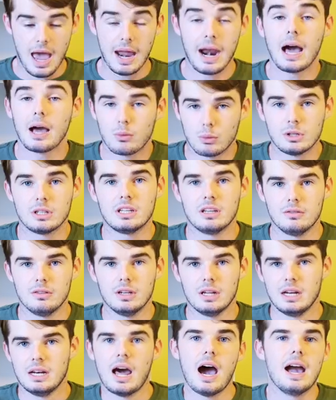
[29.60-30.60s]
and I would give
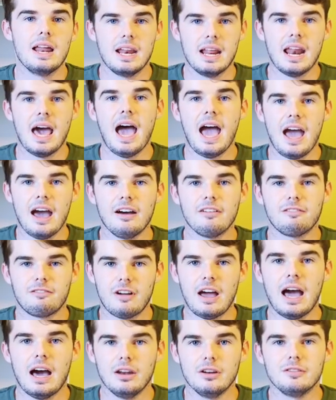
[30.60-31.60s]
it a 9.5
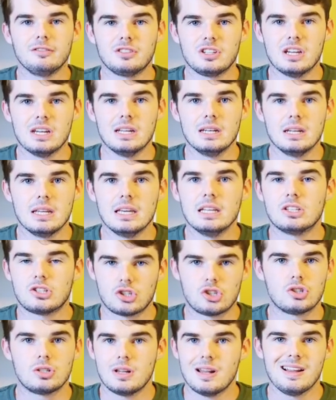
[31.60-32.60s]
out of 10.
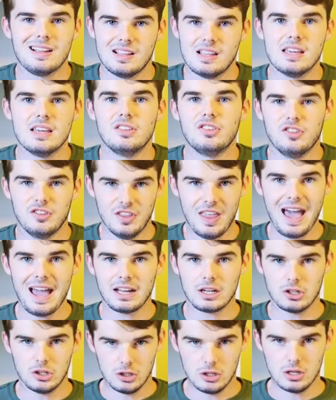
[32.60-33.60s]
It's, it, it's
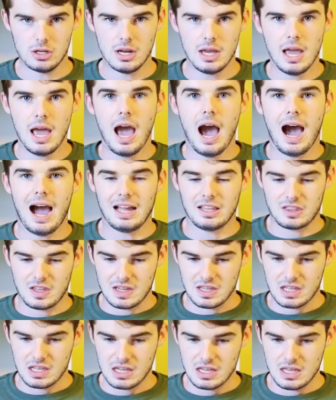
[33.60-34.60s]
that good. I
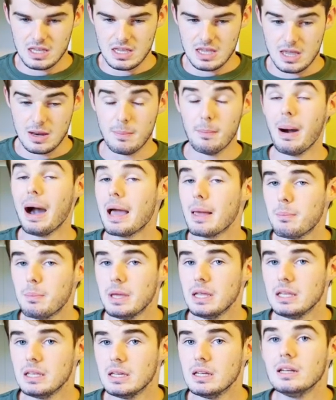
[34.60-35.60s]
think, in my
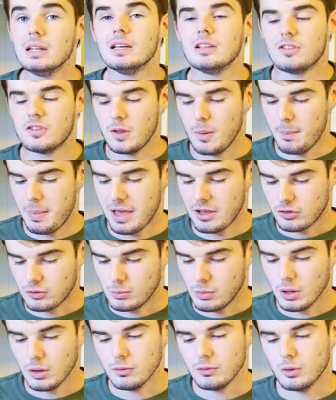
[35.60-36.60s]
opinion, it's the best
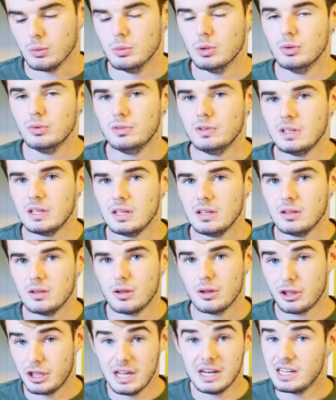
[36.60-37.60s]
Marvel movie
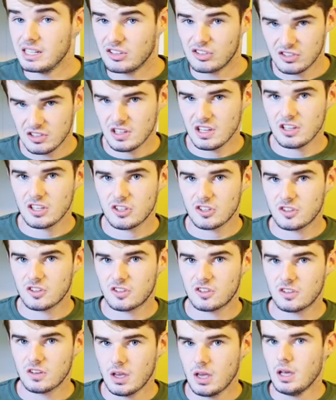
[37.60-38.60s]
that
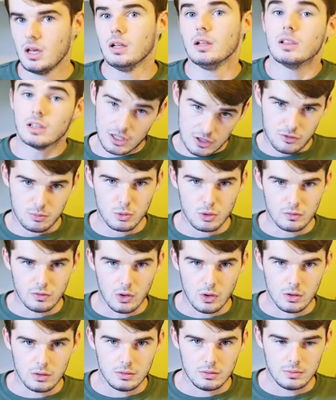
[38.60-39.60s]
exists. Let's move on.